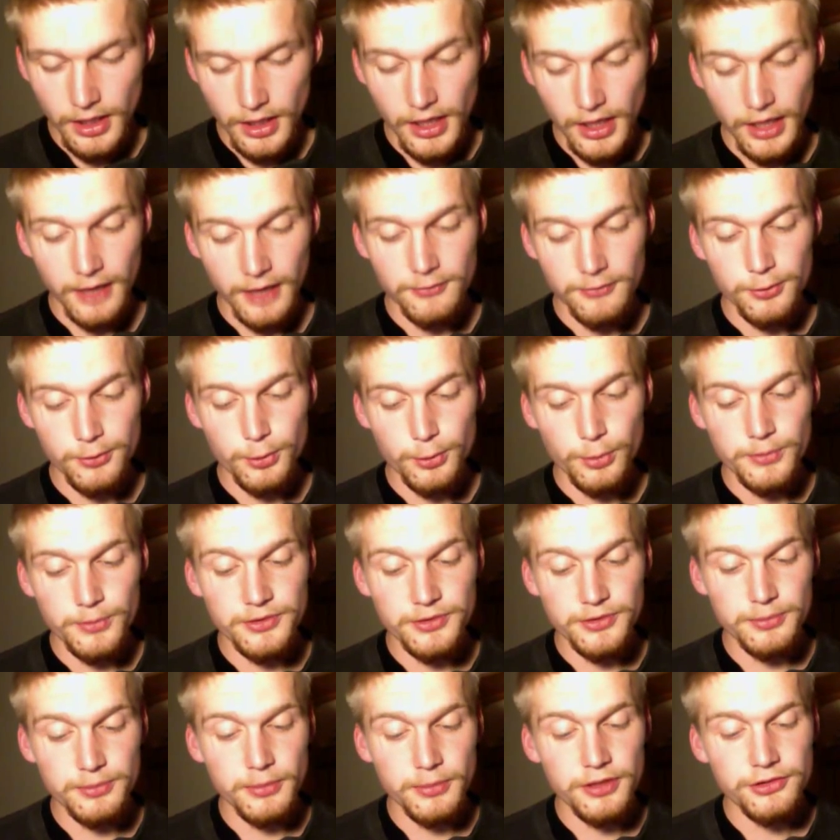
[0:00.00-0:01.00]
Everyone
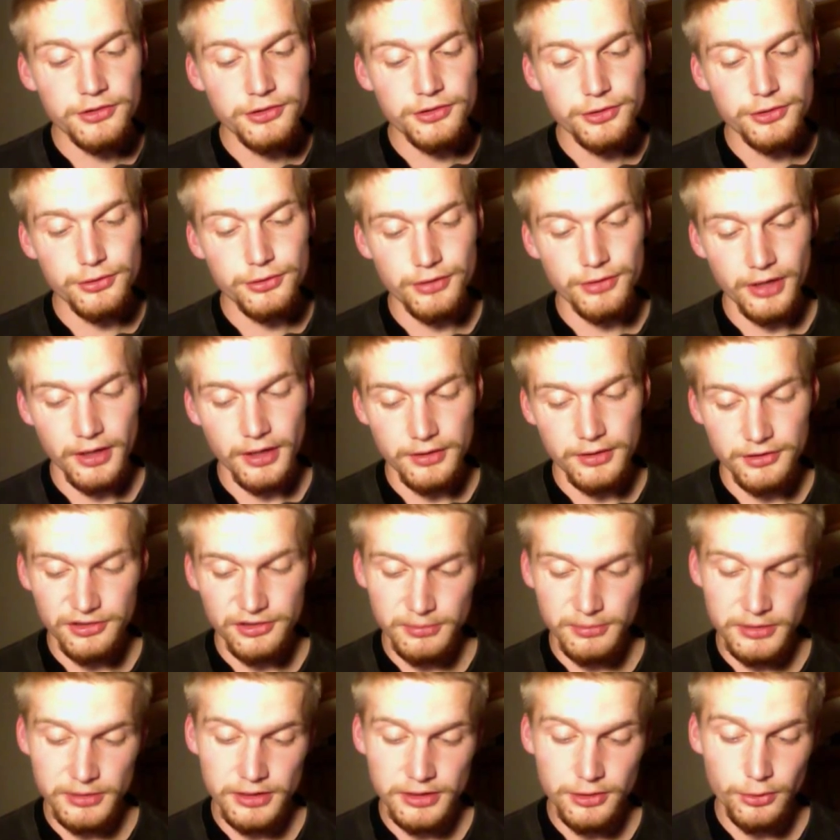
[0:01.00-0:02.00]
was much too tired to
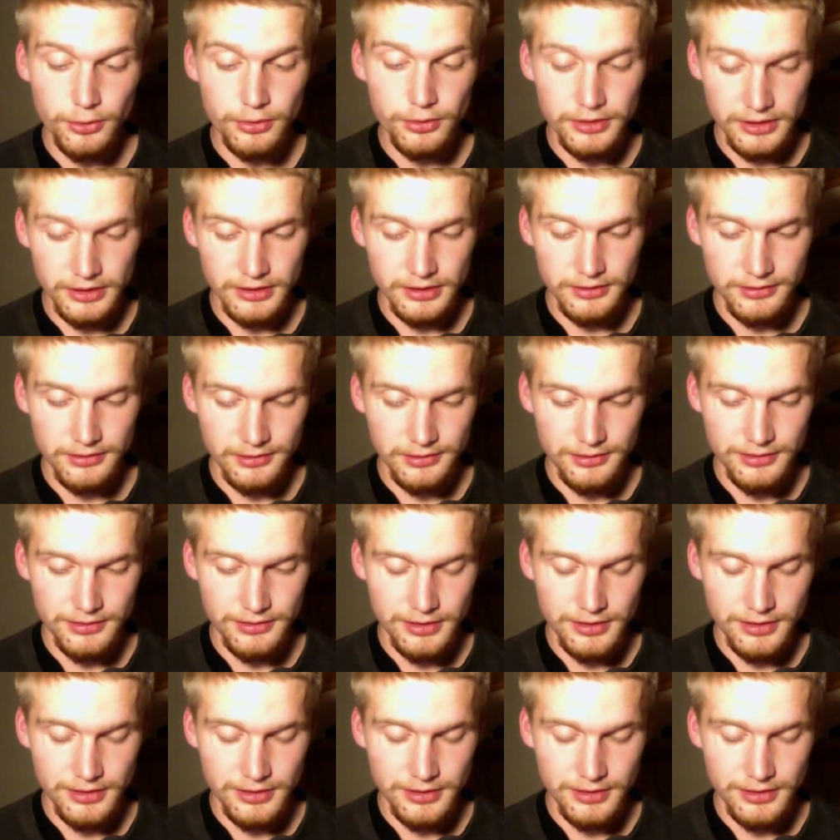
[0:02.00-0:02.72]
speak or eat.